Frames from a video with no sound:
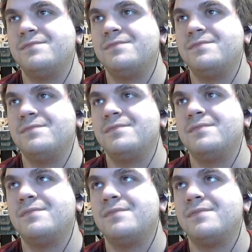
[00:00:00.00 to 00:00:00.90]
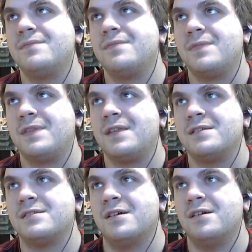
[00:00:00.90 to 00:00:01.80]
Right.
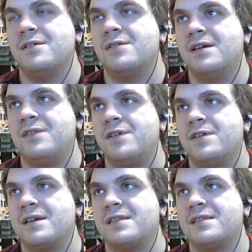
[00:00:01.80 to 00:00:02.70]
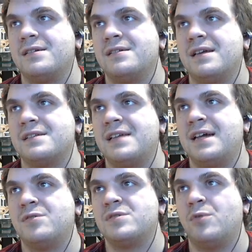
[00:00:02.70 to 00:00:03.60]
So I felt like the yeah
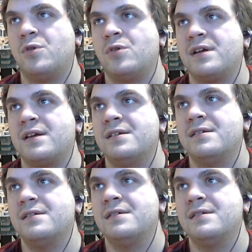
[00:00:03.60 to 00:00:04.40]
Seattle was boring,